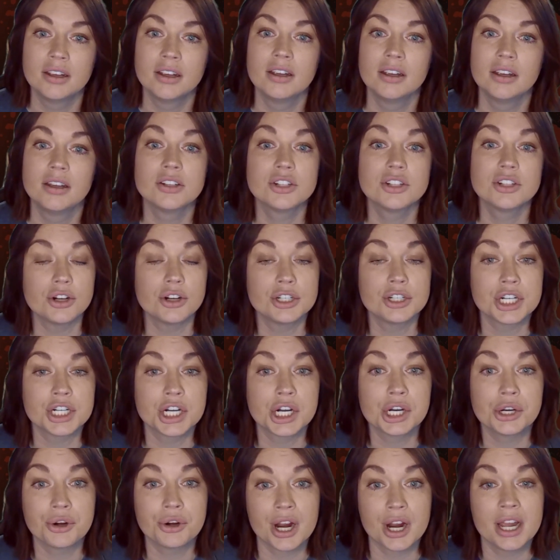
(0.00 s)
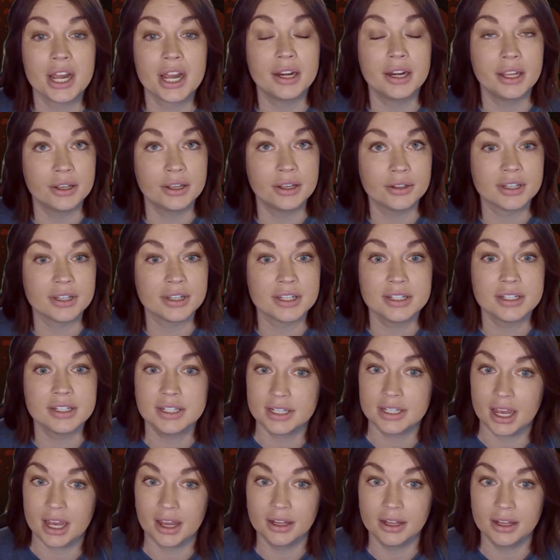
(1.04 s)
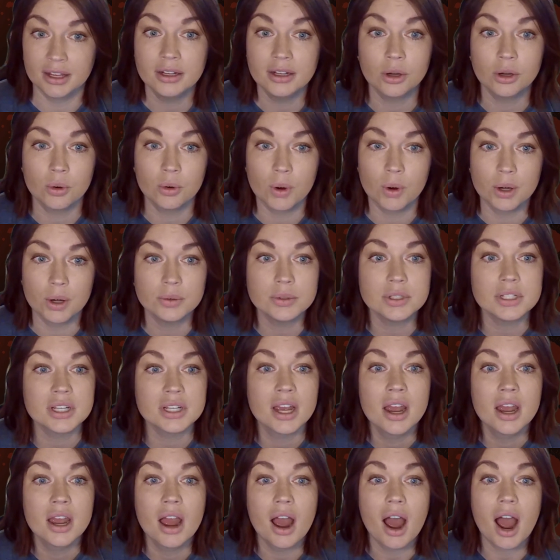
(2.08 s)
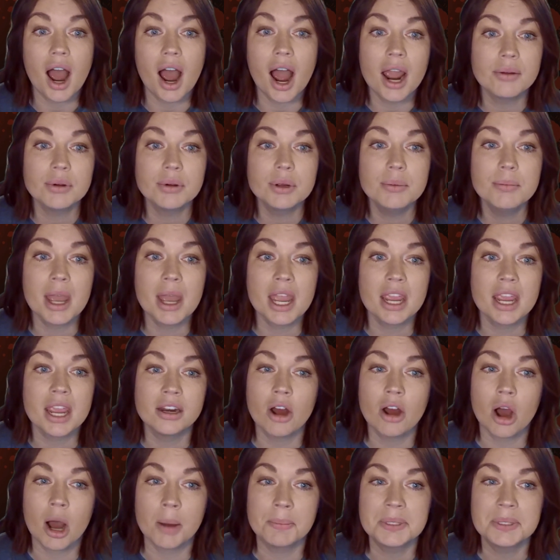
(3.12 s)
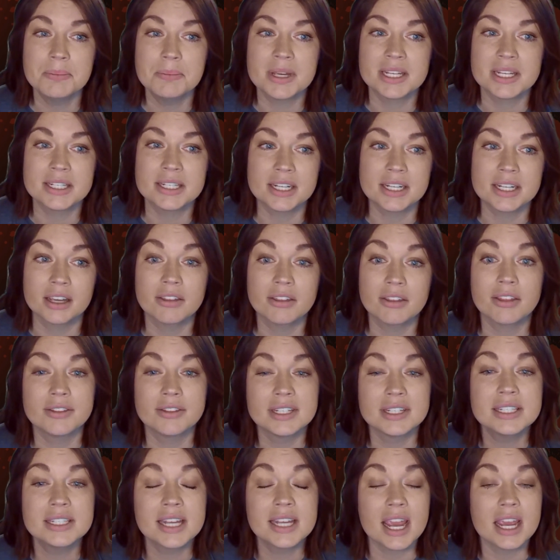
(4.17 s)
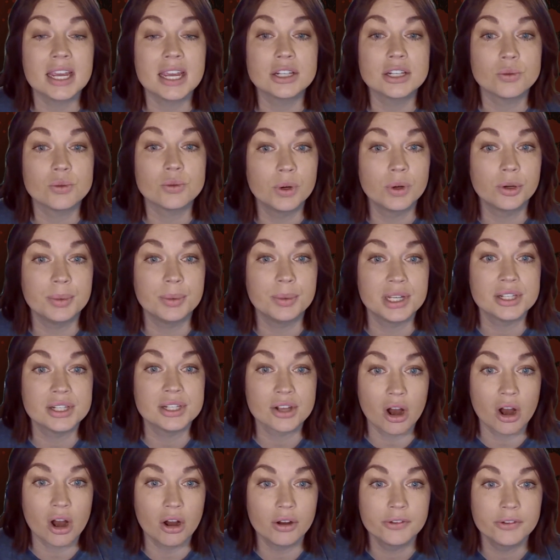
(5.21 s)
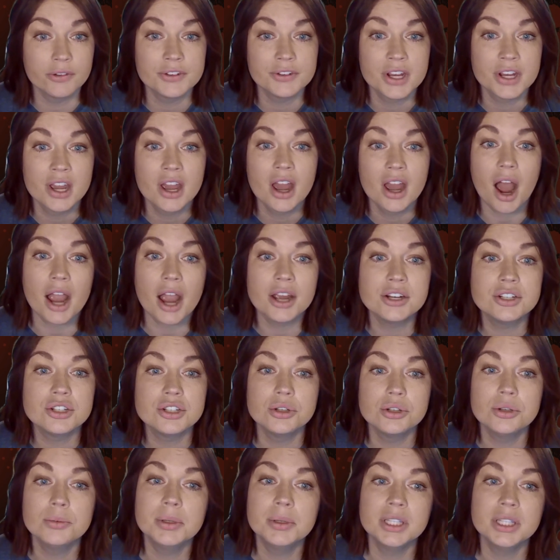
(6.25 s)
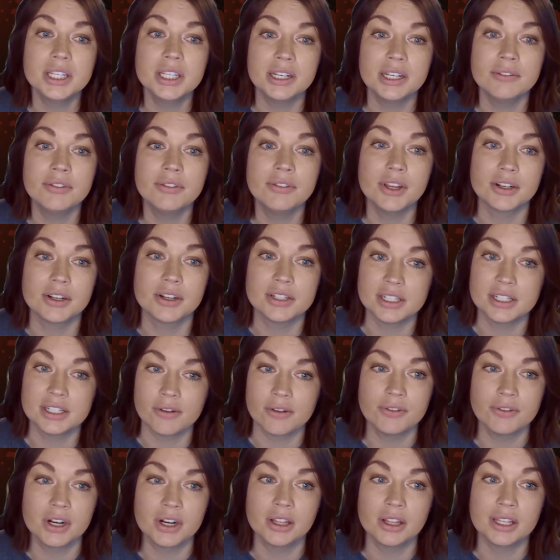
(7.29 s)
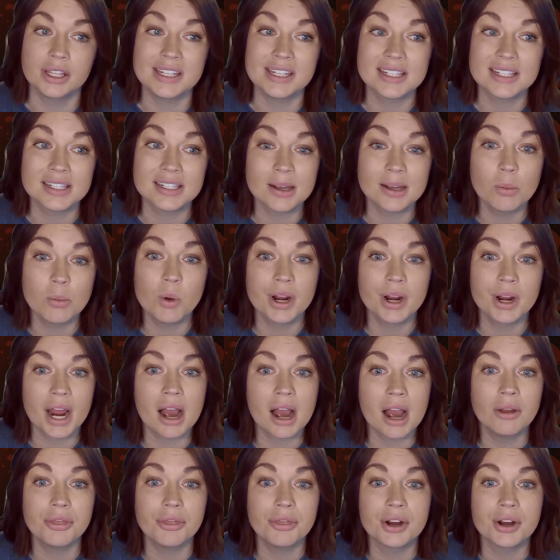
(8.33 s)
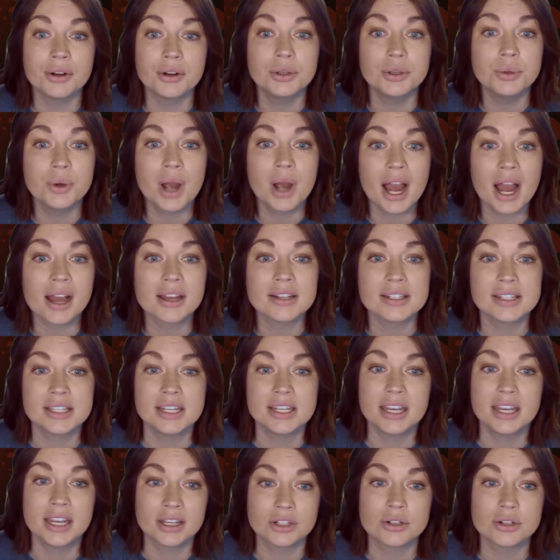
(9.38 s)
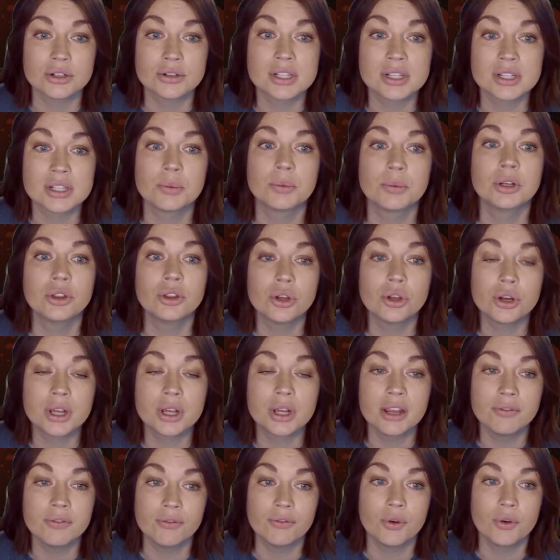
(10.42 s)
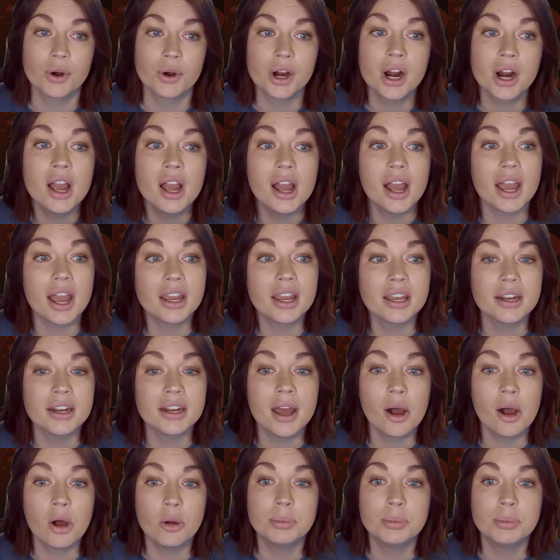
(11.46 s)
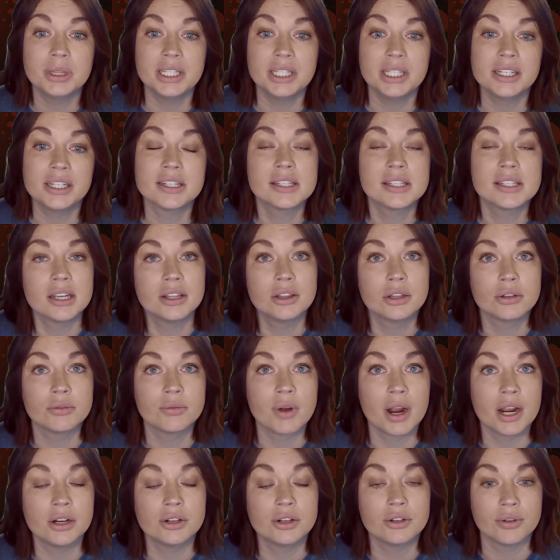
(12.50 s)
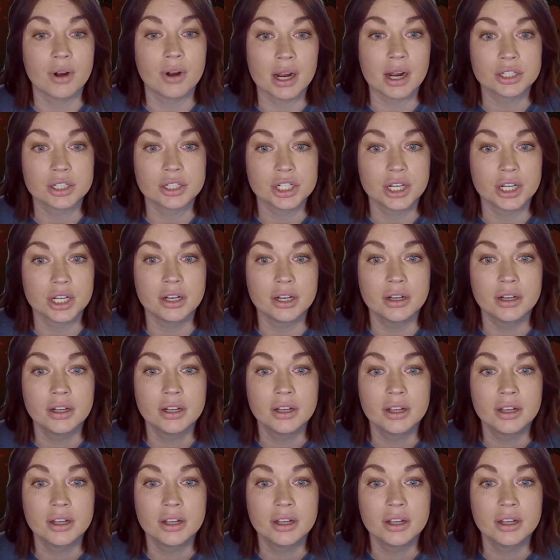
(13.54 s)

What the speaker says: Sergeant Grant Gilden said, quote, I remain optimistic that this case will be solved. I do believe there's definitely someone out there who has the answers that we're looking for and can help lead us in the right direction.